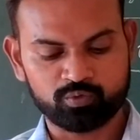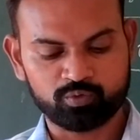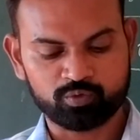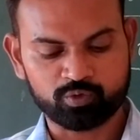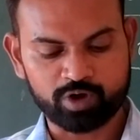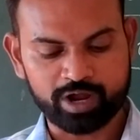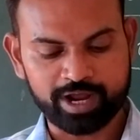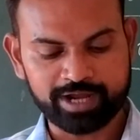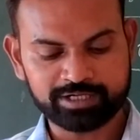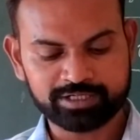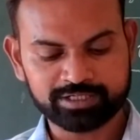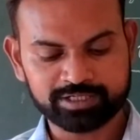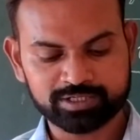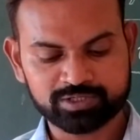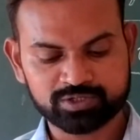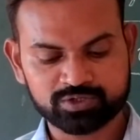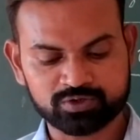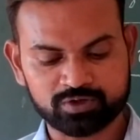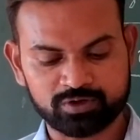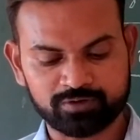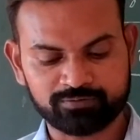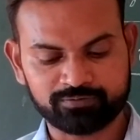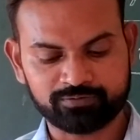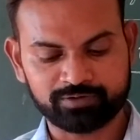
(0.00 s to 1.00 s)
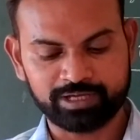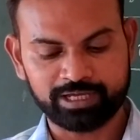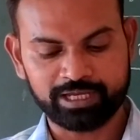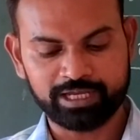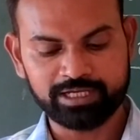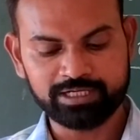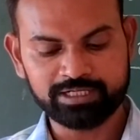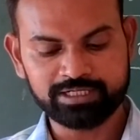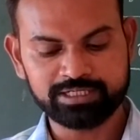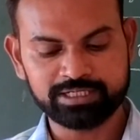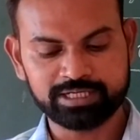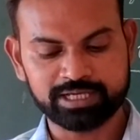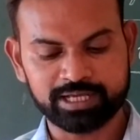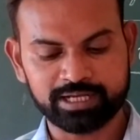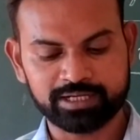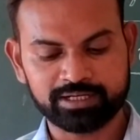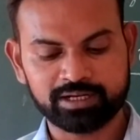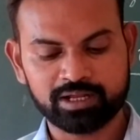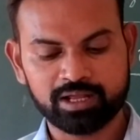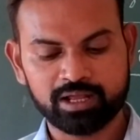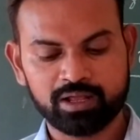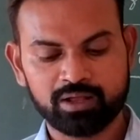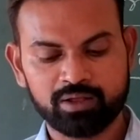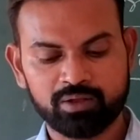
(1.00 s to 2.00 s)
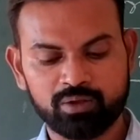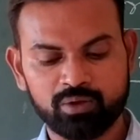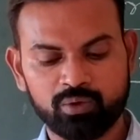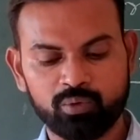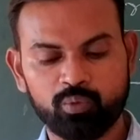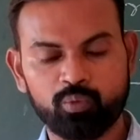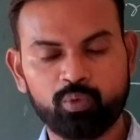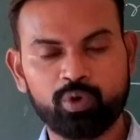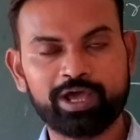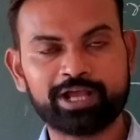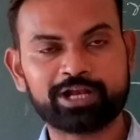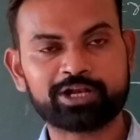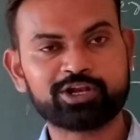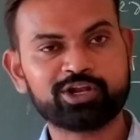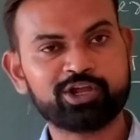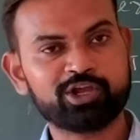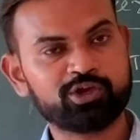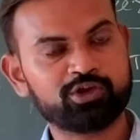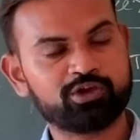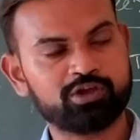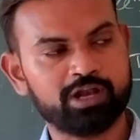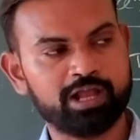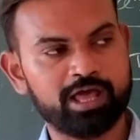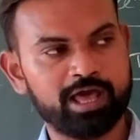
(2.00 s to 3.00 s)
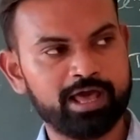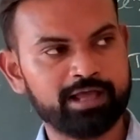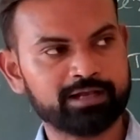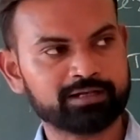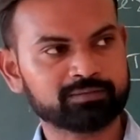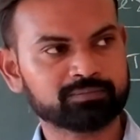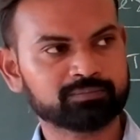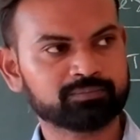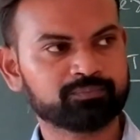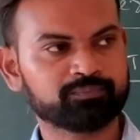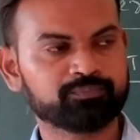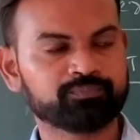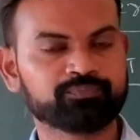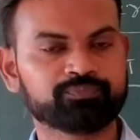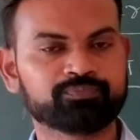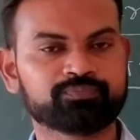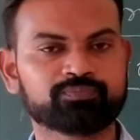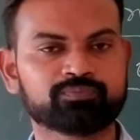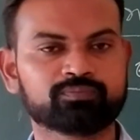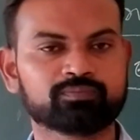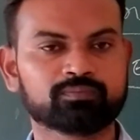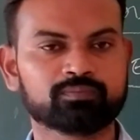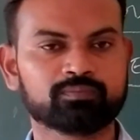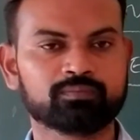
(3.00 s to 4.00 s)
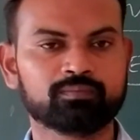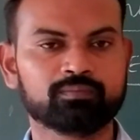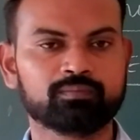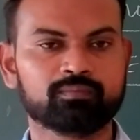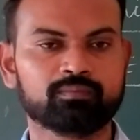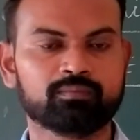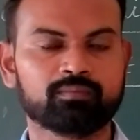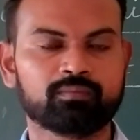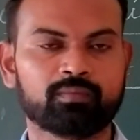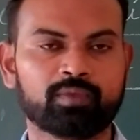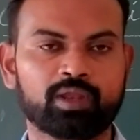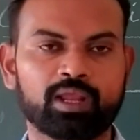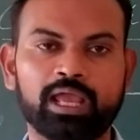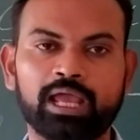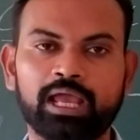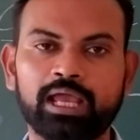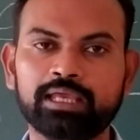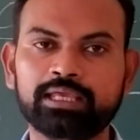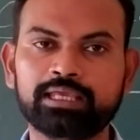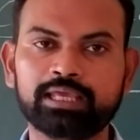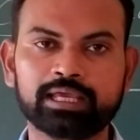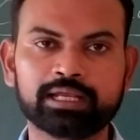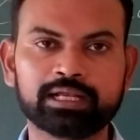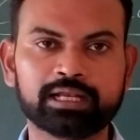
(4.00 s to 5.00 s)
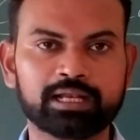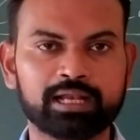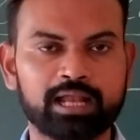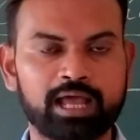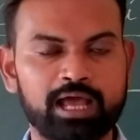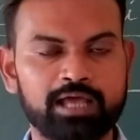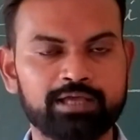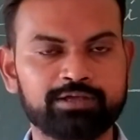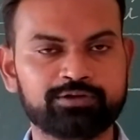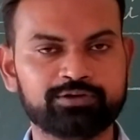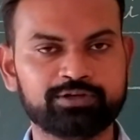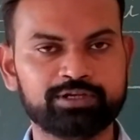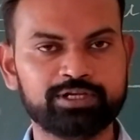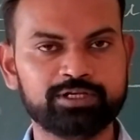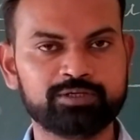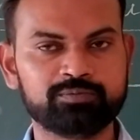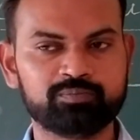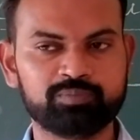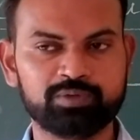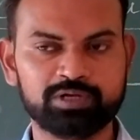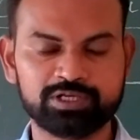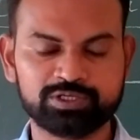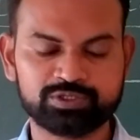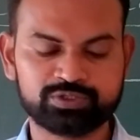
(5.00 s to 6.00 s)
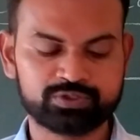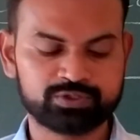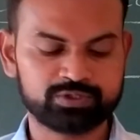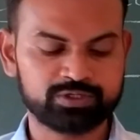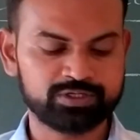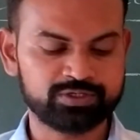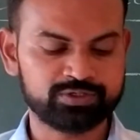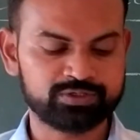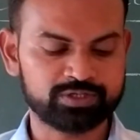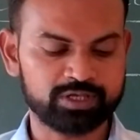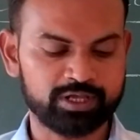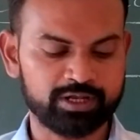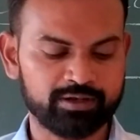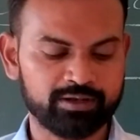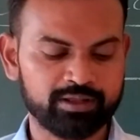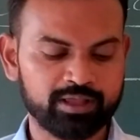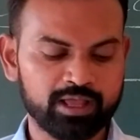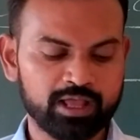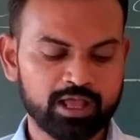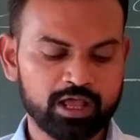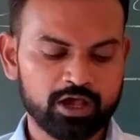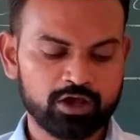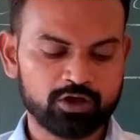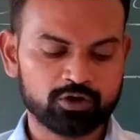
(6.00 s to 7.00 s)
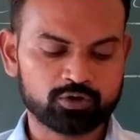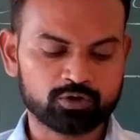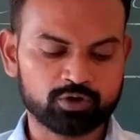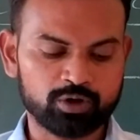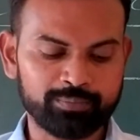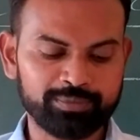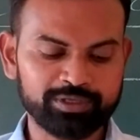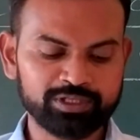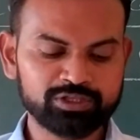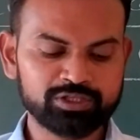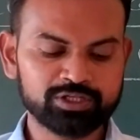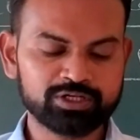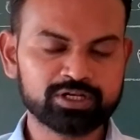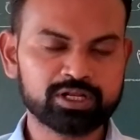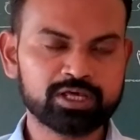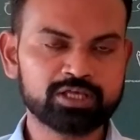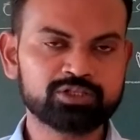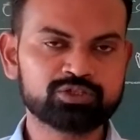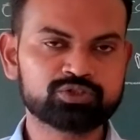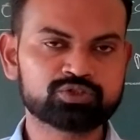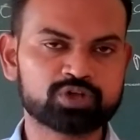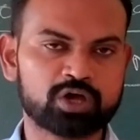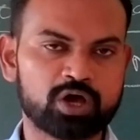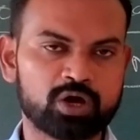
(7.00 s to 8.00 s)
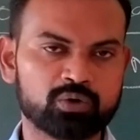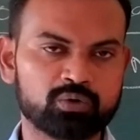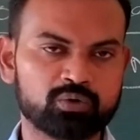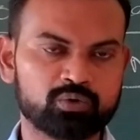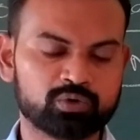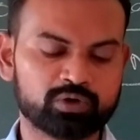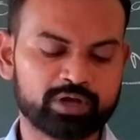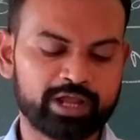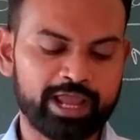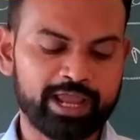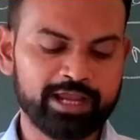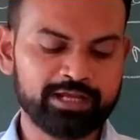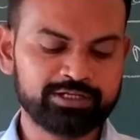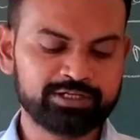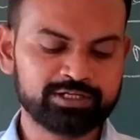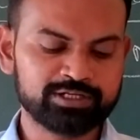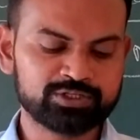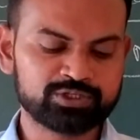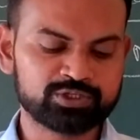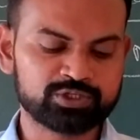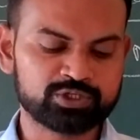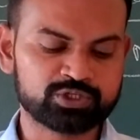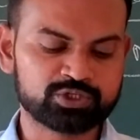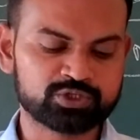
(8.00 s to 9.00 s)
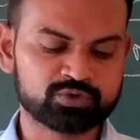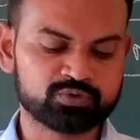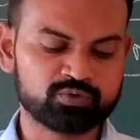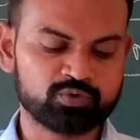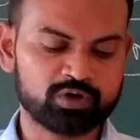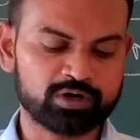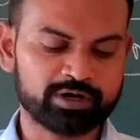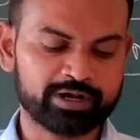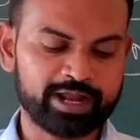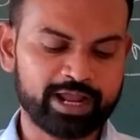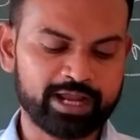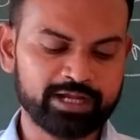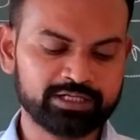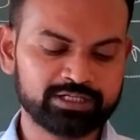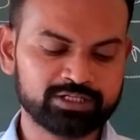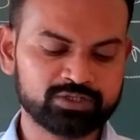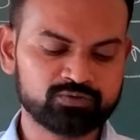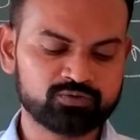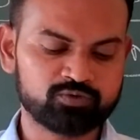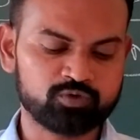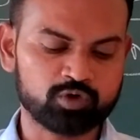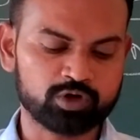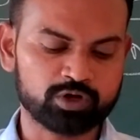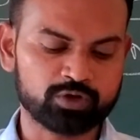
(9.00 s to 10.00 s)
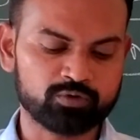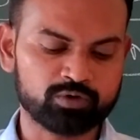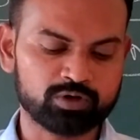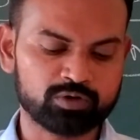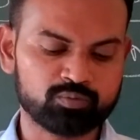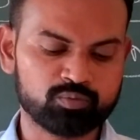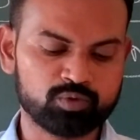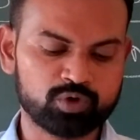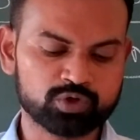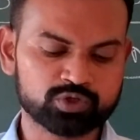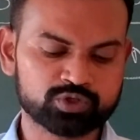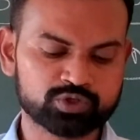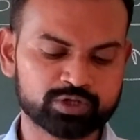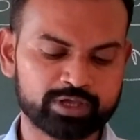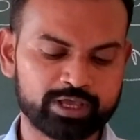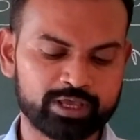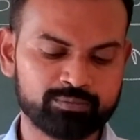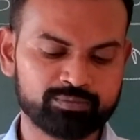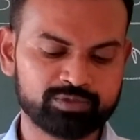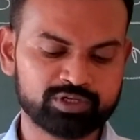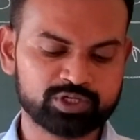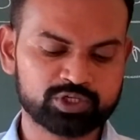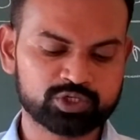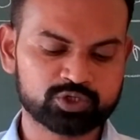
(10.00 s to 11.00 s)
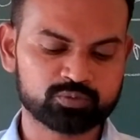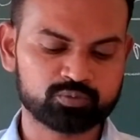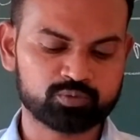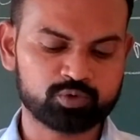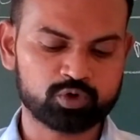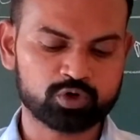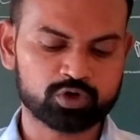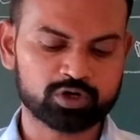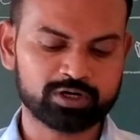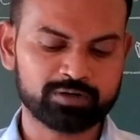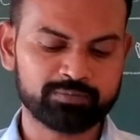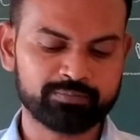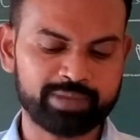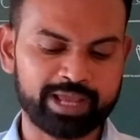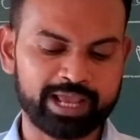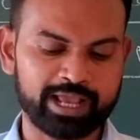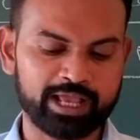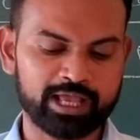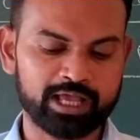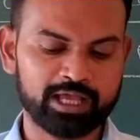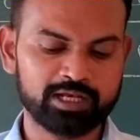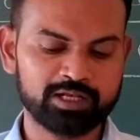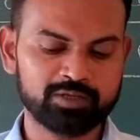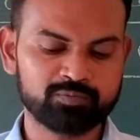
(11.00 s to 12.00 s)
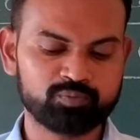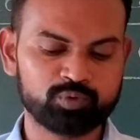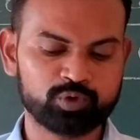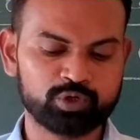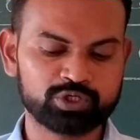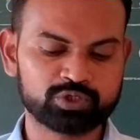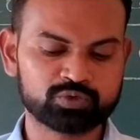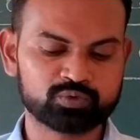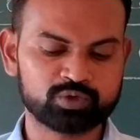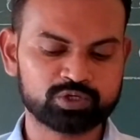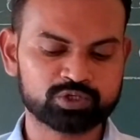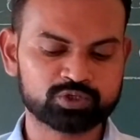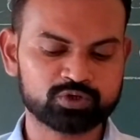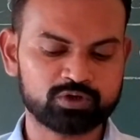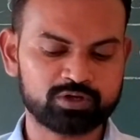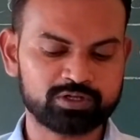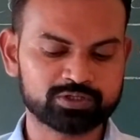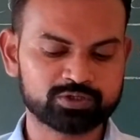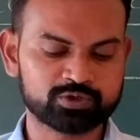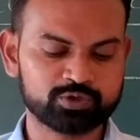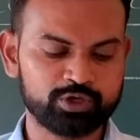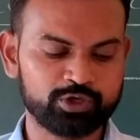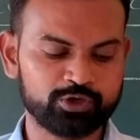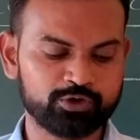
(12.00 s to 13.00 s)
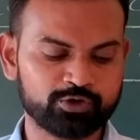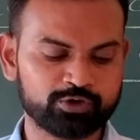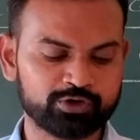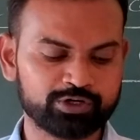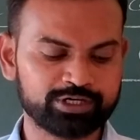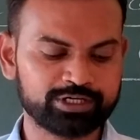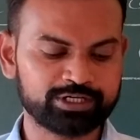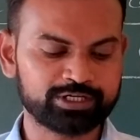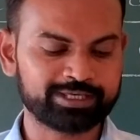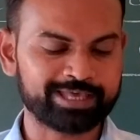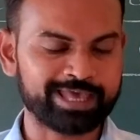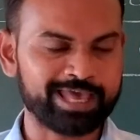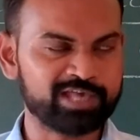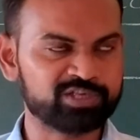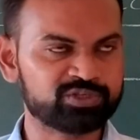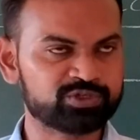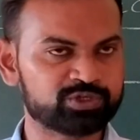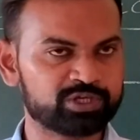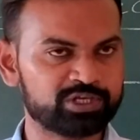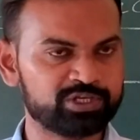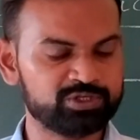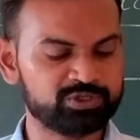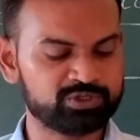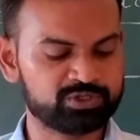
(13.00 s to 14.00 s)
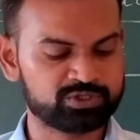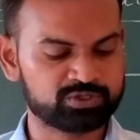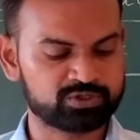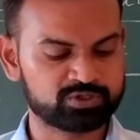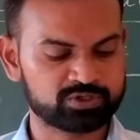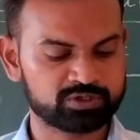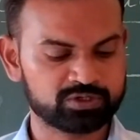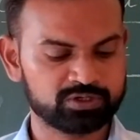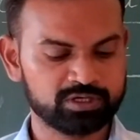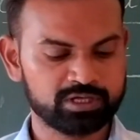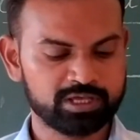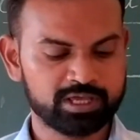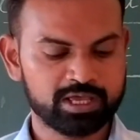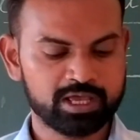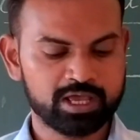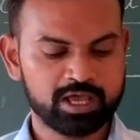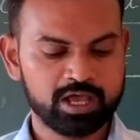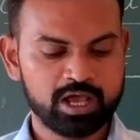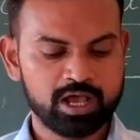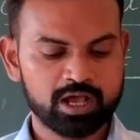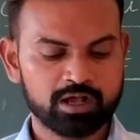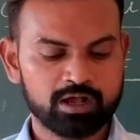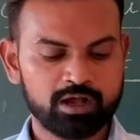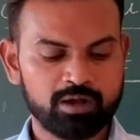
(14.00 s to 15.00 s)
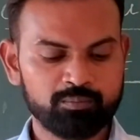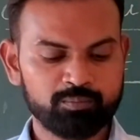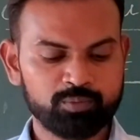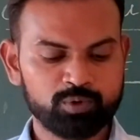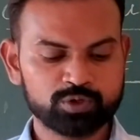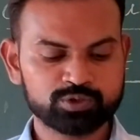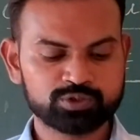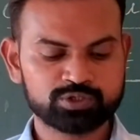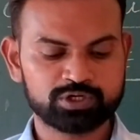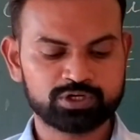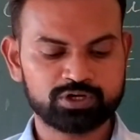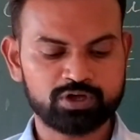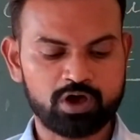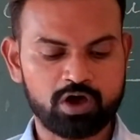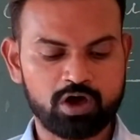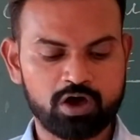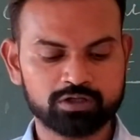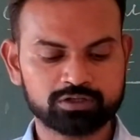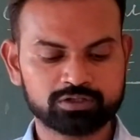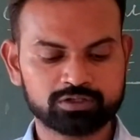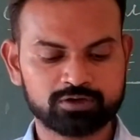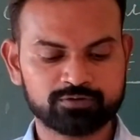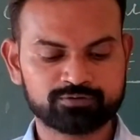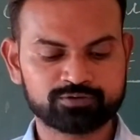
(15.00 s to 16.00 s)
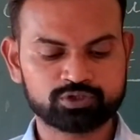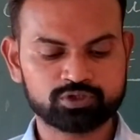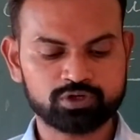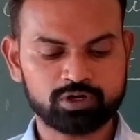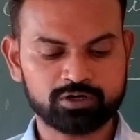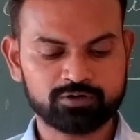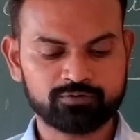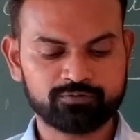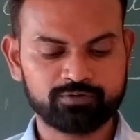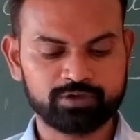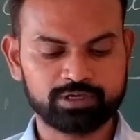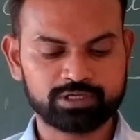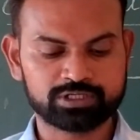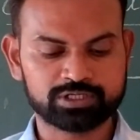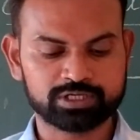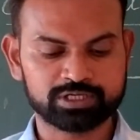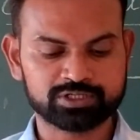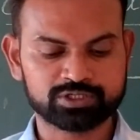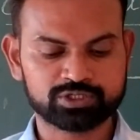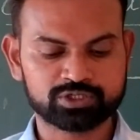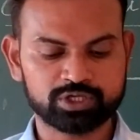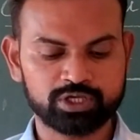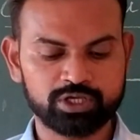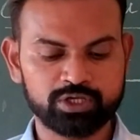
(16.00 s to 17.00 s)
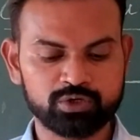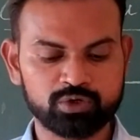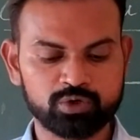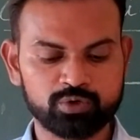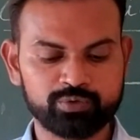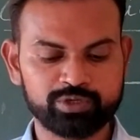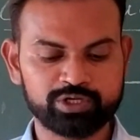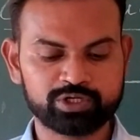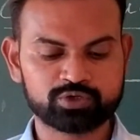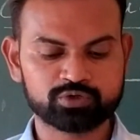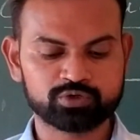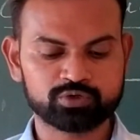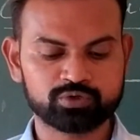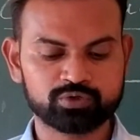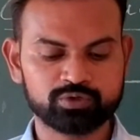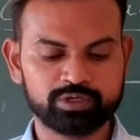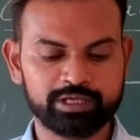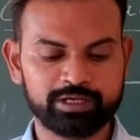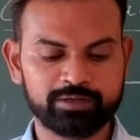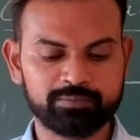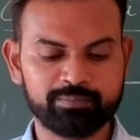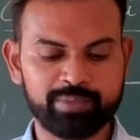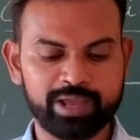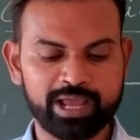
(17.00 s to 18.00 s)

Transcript: writers of Indian vernacular. Again I read, please listen. Rabindranath Tagore, 1861-1941, most famous modern Bengali poet, was also a critic, essayist, composer and author of short fictions, innovative in